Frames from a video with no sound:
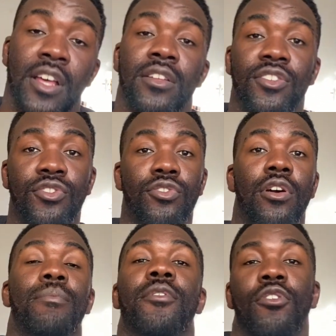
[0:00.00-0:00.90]

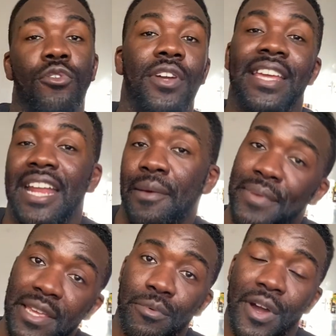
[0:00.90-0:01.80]
Stop looking at
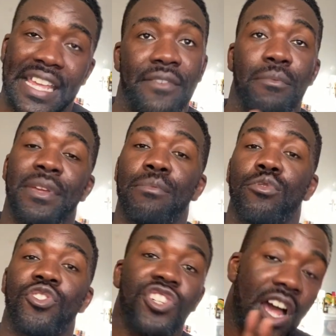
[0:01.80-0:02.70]
people and giving
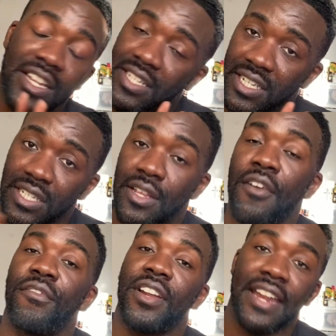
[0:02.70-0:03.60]
people chances
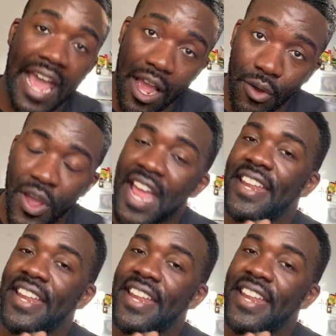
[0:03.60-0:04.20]
for now.